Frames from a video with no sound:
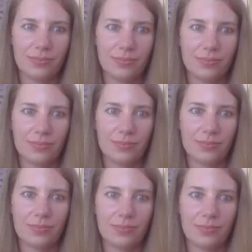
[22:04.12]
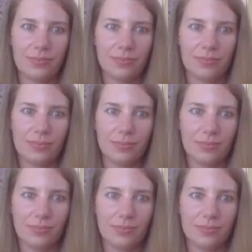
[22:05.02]

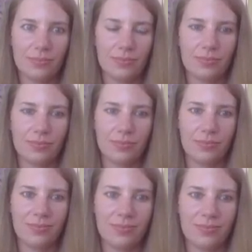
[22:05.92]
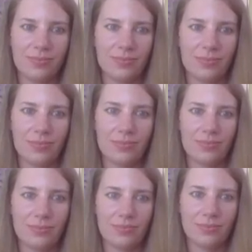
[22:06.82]

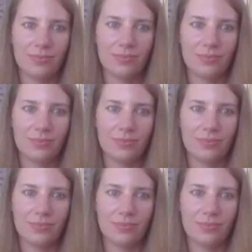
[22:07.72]
[no speech]